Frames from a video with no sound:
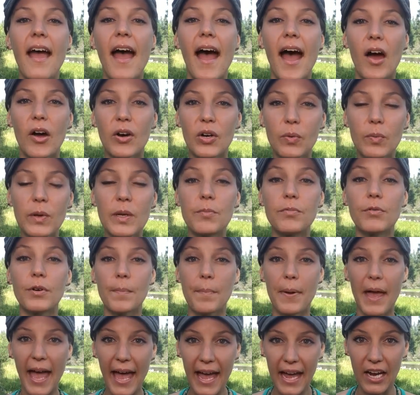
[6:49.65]
How do we
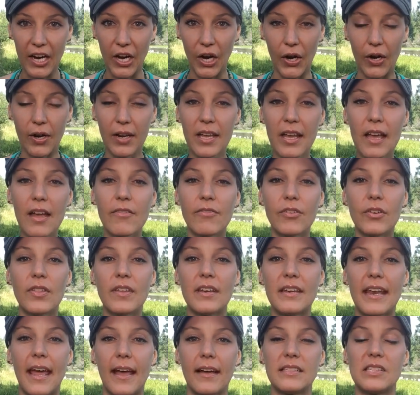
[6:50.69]
prepare for
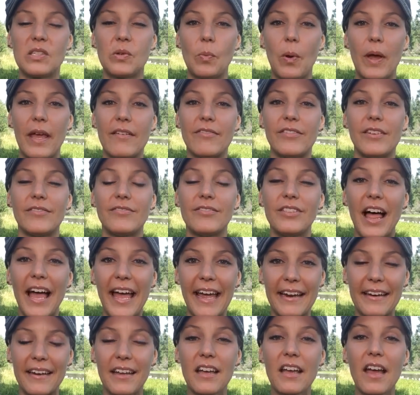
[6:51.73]
the next wave of
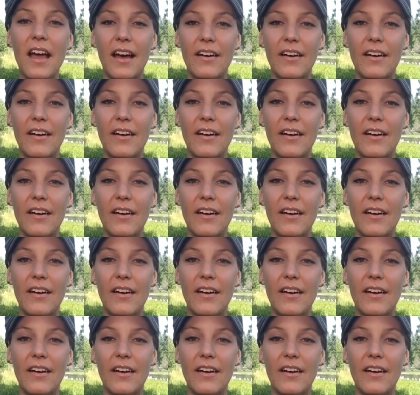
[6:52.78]
light?